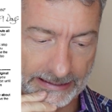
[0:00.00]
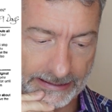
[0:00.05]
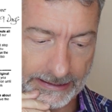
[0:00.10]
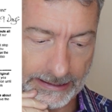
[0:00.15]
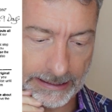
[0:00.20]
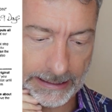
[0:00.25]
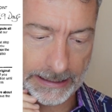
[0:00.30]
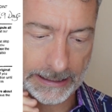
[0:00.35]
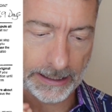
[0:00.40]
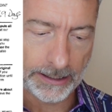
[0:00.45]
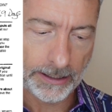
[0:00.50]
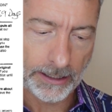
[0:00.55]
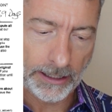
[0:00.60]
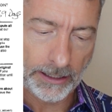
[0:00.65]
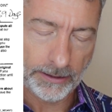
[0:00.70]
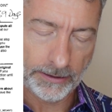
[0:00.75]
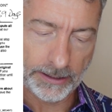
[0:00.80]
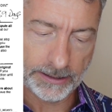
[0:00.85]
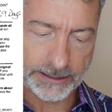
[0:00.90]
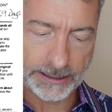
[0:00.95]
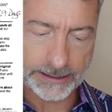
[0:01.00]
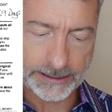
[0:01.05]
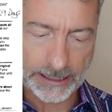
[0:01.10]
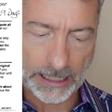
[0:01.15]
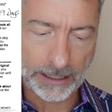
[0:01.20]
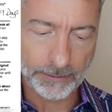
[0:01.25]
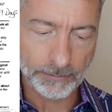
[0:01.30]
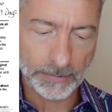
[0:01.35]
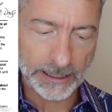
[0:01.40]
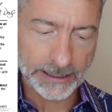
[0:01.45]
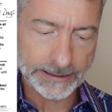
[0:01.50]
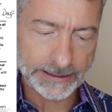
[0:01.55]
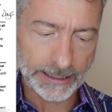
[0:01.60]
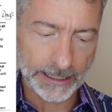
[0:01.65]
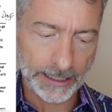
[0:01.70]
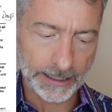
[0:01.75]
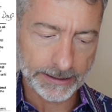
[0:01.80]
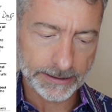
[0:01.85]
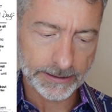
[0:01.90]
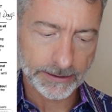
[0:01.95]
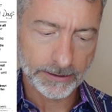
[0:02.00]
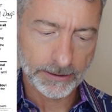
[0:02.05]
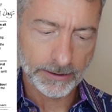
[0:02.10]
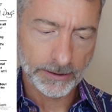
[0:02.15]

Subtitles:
think this is not my debt.